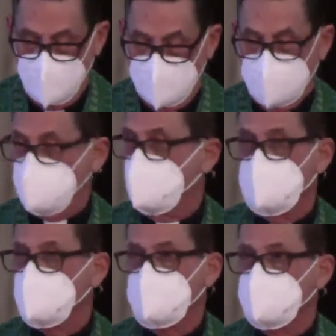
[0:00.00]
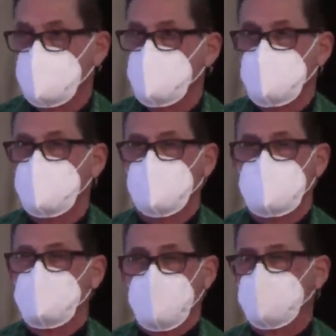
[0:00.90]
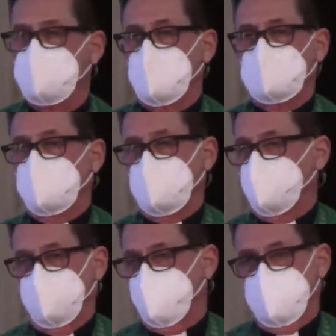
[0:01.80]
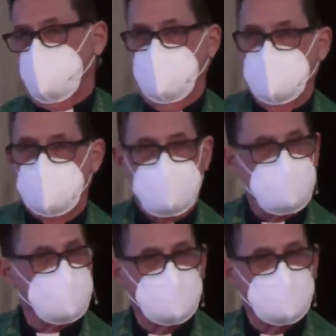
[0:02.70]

There's so much to consider, it's mind-boggling, isn't it?